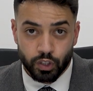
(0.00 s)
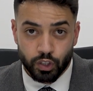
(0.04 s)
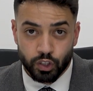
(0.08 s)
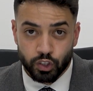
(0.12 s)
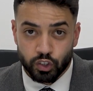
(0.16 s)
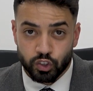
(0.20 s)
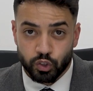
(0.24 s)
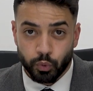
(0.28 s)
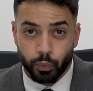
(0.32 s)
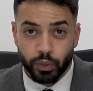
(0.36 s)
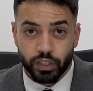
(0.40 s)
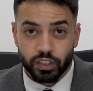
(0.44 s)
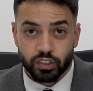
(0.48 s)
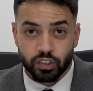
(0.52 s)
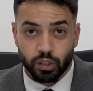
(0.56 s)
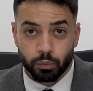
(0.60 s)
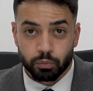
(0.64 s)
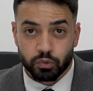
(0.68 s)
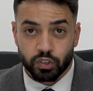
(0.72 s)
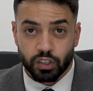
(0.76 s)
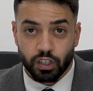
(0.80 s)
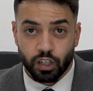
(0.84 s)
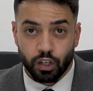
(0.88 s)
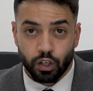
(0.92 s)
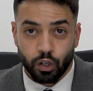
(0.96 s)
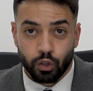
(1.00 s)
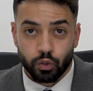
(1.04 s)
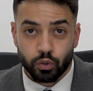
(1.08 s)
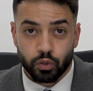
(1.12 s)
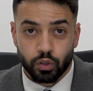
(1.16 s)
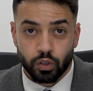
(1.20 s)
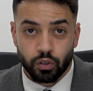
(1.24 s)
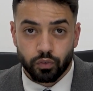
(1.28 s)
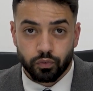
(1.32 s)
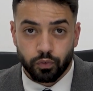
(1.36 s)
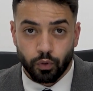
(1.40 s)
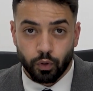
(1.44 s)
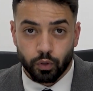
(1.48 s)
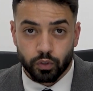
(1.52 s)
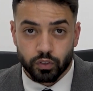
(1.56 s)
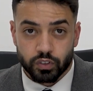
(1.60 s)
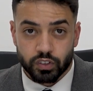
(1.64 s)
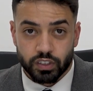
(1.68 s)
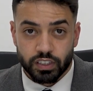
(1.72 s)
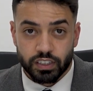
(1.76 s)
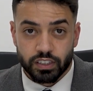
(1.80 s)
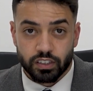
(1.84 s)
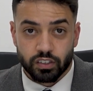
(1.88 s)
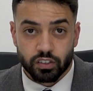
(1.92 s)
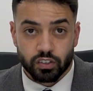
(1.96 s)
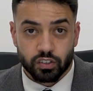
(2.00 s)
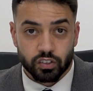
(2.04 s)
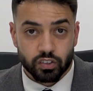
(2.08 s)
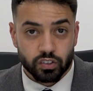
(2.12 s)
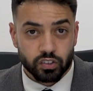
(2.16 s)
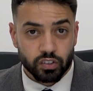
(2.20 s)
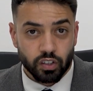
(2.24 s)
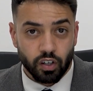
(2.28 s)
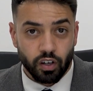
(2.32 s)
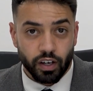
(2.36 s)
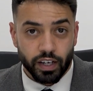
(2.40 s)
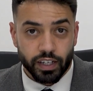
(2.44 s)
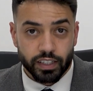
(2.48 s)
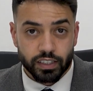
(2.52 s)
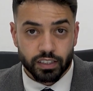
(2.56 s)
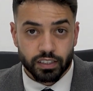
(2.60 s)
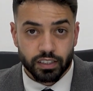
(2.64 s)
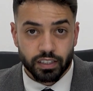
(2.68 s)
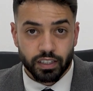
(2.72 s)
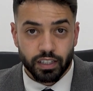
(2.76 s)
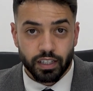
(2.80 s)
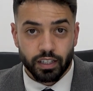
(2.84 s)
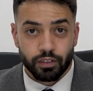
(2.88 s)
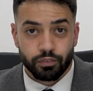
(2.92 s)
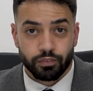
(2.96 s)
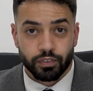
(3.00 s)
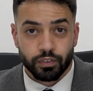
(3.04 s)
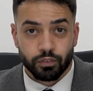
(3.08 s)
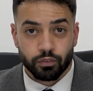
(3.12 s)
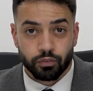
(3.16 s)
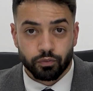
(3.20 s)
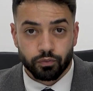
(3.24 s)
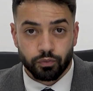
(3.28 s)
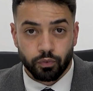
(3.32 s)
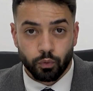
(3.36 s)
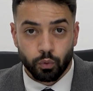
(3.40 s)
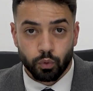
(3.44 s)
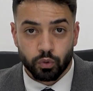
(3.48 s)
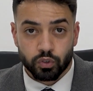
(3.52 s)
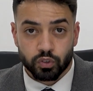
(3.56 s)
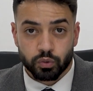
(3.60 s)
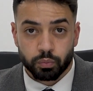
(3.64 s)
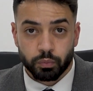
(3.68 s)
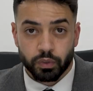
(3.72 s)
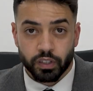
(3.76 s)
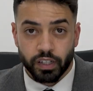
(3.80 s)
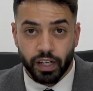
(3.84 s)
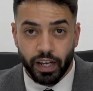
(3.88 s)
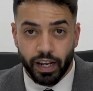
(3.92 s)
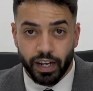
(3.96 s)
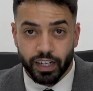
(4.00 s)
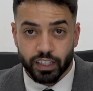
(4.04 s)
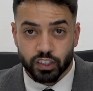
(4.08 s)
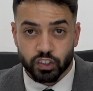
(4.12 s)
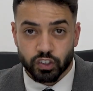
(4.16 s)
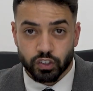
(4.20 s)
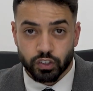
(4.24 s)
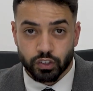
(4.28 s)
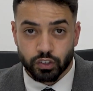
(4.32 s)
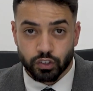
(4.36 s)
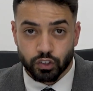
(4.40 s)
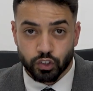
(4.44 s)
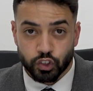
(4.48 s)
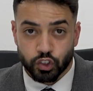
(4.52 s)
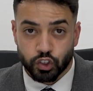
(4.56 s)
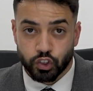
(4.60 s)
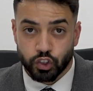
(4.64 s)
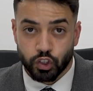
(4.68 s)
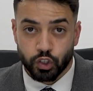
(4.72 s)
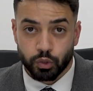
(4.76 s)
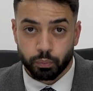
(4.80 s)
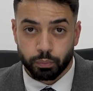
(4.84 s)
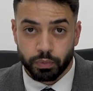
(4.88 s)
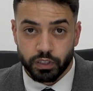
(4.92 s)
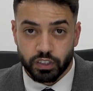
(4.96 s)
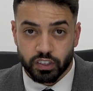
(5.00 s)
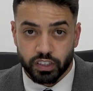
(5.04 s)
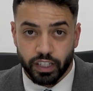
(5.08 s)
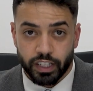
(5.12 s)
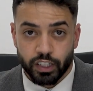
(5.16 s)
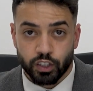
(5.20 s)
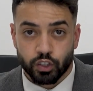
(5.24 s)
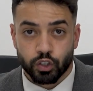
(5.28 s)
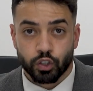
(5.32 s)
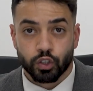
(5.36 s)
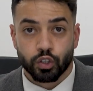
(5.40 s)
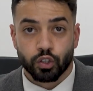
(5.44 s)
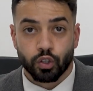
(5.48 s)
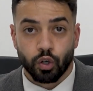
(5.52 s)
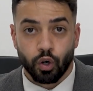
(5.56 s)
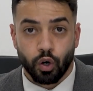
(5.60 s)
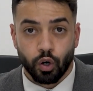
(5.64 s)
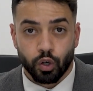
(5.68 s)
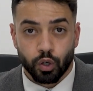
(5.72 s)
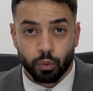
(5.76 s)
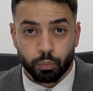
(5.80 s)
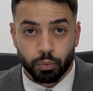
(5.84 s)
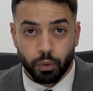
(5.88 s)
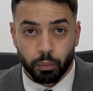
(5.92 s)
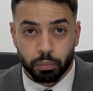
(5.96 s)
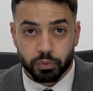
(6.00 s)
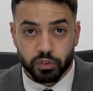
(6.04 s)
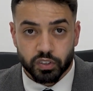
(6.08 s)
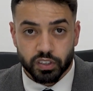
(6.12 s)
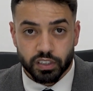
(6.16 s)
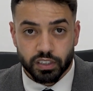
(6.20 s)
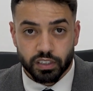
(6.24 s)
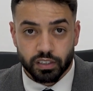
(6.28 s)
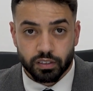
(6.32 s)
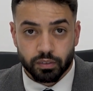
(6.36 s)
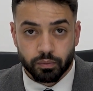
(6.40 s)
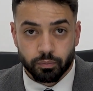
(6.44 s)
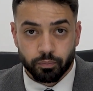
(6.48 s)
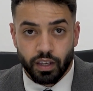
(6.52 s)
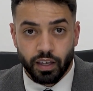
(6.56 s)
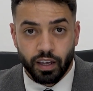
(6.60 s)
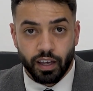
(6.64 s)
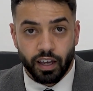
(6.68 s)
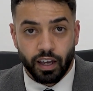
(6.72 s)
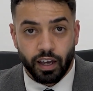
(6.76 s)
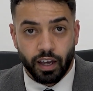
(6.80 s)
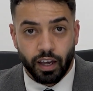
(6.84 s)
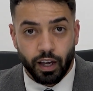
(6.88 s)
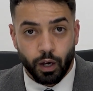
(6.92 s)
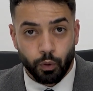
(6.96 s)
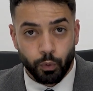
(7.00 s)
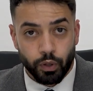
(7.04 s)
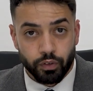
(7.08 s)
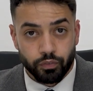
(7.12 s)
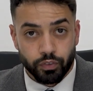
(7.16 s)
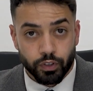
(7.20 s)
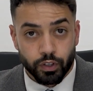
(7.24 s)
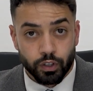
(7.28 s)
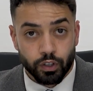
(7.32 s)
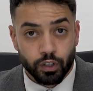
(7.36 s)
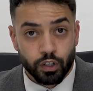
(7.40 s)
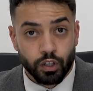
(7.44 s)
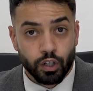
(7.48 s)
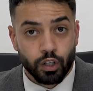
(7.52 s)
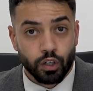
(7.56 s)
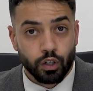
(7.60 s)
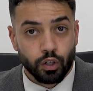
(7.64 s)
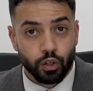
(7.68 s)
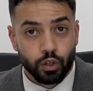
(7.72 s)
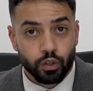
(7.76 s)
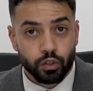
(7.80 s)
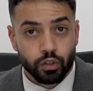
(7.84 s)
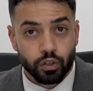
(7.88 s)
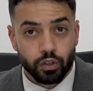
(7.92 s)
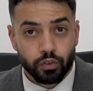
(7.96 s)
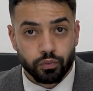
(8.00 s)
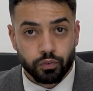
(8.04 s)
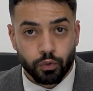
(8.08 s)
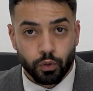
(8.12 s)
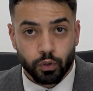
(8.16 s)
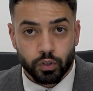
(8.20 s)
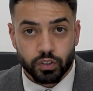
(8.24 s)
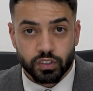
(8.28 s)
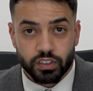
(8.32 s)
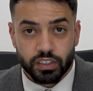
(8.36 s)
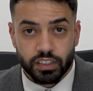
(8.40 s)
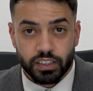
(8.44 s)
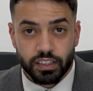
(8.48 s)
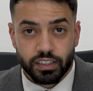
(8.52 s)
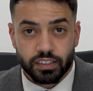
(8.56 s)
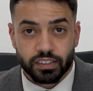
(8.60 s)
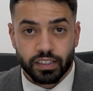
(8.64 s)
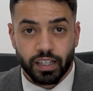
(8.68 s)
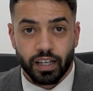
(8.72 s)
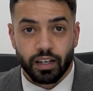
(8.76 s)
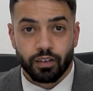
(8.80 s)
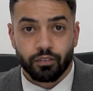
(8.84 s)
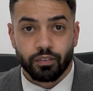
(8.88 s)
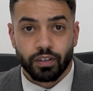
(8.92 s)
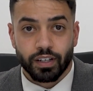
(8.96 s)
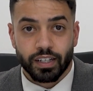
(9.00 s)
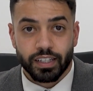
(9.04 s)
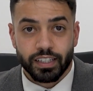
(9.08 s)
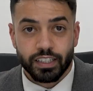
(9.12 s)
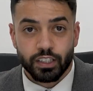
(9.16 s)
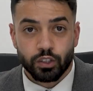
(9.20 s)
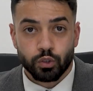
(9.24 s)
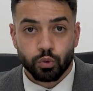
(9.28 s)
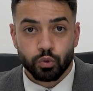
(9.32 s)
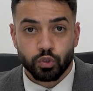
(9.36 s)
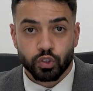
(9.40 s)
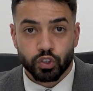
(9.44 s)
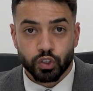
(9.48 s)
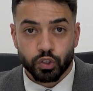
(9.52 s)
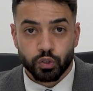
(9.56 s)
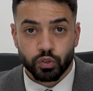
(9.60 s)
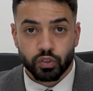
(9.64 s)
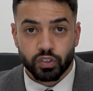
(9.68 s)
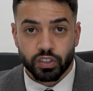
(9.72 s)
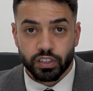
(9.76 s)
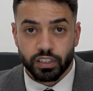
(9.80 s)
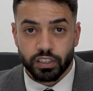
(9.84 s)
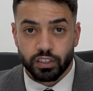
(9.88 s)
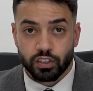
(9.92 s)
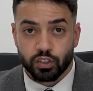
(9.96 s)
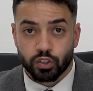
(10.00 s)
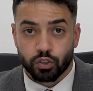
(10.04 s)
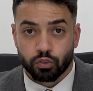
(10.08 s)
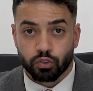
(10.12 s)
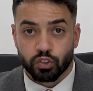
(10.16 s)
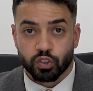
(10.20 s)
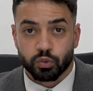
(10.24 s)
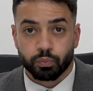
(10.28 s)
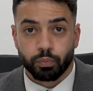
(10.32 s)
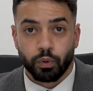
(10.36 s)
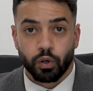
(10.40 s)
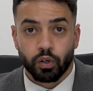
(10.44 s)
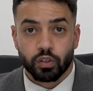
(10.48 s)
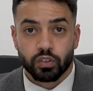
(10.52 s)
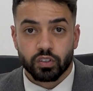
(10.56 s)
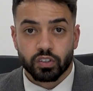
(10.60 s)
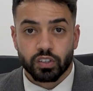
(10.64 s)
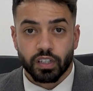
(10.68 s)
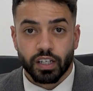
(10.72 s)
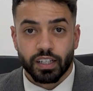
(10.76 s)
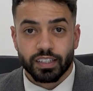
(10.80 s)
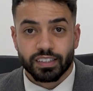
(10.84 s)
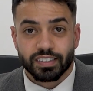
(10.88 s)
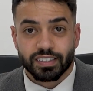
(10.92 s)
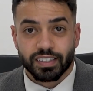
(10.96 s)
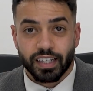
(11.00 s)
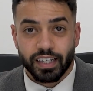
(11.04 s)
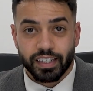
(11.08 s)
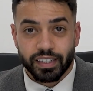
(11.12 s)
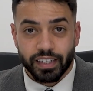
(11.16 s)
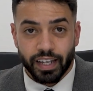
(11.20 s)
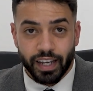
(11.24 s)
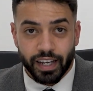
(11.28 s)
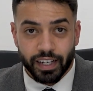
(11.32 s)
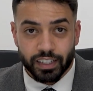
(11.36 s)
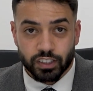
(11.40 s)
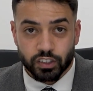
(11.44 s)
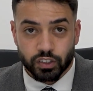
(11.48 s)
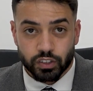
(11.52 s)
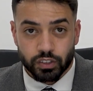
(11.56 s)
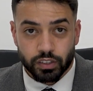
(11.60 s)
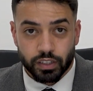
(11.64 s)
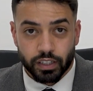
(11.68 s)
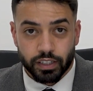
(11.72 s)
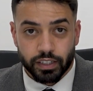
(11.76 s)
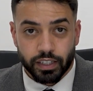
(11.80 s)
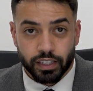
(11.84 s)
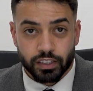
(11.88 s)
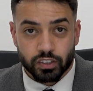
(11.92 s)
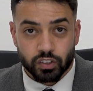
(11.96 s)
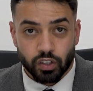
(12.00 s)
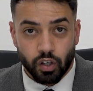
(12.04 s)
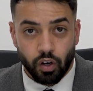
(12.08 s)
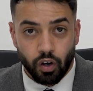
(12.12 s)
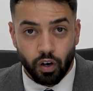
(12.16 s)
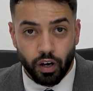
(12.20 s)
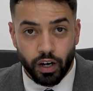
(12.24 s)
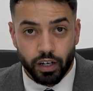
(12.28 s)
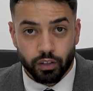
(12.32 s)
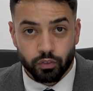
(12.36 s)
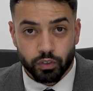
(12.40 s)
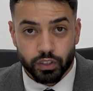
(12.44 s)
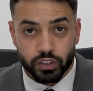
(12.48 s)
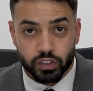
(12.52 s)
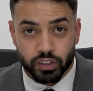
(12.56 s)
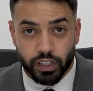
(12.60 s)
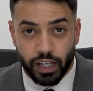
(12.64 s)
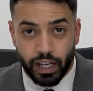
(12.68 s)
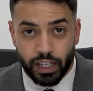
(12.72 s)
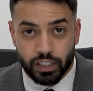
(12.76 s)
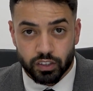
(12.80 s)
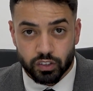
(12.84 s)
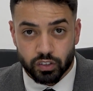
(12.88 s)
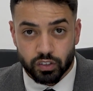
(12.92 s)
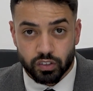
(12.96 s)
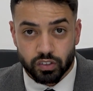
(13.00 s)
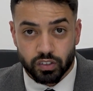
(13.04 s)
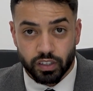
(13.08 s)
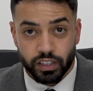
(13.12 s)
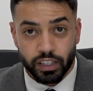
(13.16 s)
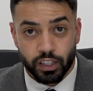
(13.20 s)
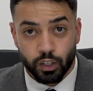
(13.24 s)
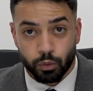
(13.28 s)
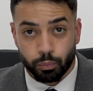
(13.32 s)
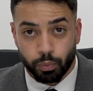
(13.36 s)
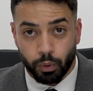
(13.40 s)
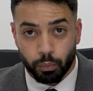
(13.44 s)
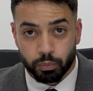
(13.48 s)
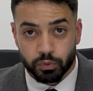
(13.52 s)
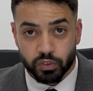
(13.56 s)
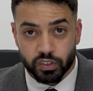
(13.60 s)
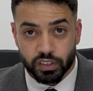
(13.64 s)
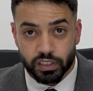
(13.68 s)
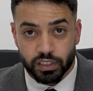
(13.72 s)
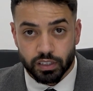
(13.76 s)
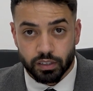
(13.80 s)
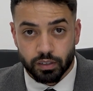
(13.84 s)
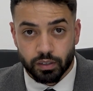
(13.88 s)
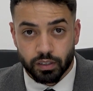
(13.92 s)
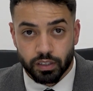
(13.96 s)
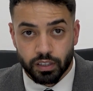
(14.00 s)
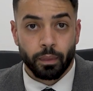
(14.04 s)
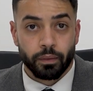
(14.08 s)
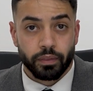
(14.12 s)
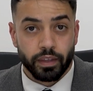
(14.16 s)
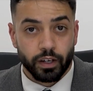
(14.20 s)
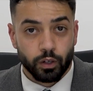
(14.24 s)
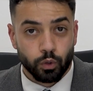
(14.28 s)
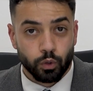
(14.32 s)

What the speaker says: So it is up to the local authority to decide if enforcement action should be taken on a property. However, local authorities have legal duty to respond and take action against high-risk hazards in a property. They are